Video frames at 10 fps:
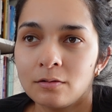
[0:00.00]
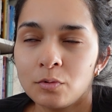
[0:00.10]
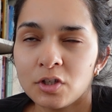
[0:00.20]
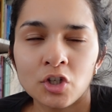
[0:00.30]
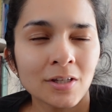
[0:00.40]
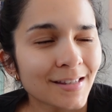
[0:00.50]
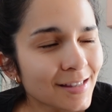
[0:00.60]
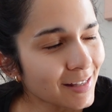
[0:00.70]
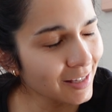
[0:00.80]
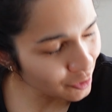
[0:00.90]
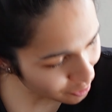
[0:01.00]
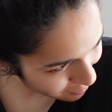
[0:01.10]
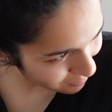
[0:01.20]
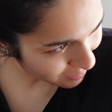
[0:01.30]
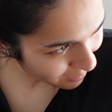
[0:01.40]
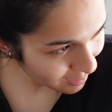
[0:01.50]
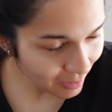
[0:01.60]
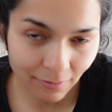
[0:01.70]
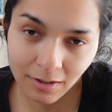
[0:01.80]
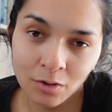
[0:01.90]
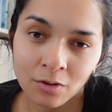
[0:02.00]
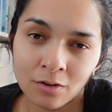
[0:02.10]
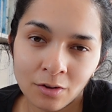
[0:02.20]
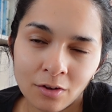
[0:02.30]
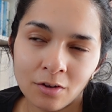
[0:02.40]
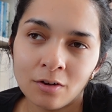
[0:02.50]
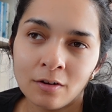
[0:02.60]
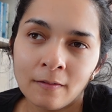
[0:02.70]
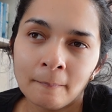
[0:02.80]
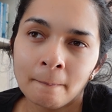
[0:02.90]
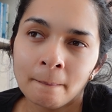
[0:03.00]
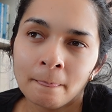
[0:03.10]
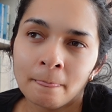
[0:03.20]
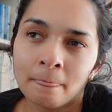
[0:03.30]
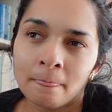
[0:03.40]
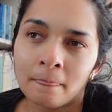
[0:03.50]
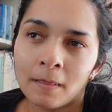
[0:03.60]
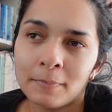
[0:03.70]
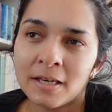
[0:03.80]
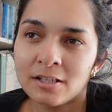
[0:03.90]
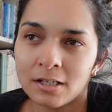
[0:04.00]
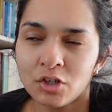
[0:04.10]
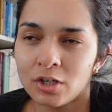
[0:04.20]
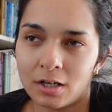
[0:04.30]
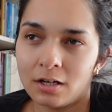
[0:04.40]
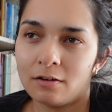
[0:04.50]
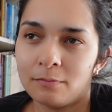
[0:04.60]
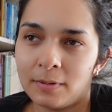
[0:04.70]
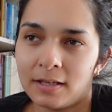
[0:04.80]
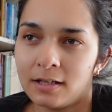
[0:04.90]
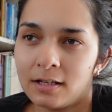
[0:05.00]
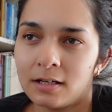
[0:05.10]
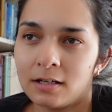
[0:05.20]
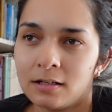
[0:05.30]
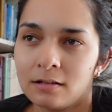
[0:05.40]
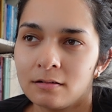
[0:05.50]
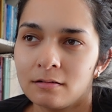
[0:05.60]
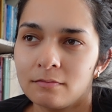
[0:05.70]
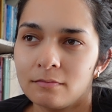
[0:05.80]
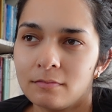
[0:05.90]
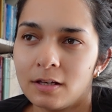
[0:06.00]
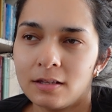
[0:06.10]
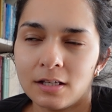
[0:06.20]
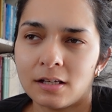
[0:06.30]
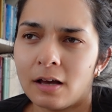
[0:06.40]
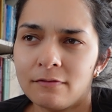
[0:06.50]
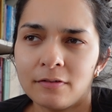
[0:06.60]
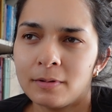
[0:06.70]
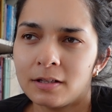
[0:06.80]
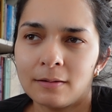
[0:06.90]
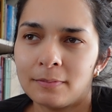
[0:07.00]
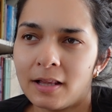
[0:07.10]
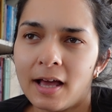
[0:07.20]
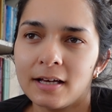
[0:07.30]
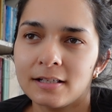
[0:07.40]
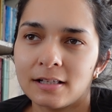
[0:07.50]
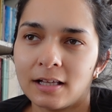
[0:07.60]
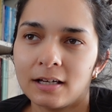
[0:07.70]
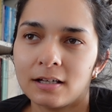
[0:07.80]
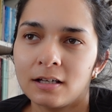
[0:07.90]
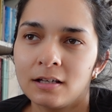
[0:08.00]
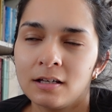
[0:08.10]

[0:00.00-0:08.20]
which is interesting given her position of being in this unfamiliar place like